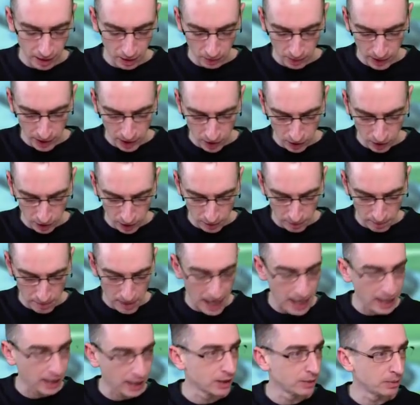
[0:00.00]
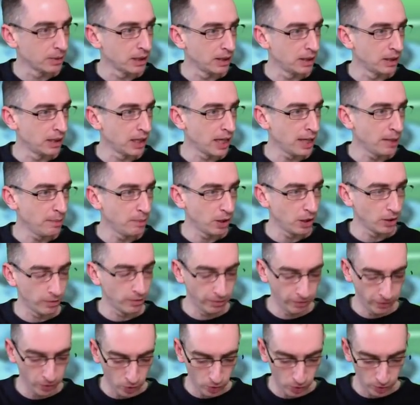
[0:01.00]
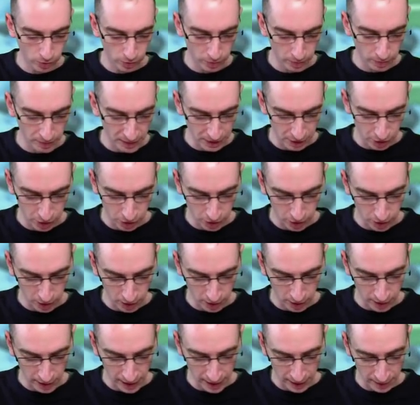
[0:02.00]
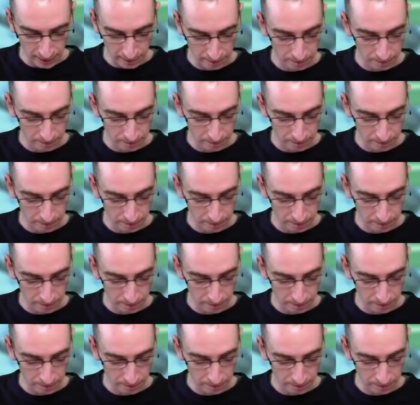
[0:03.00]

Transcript: We're not at max. APOC 4 would be a struggle there.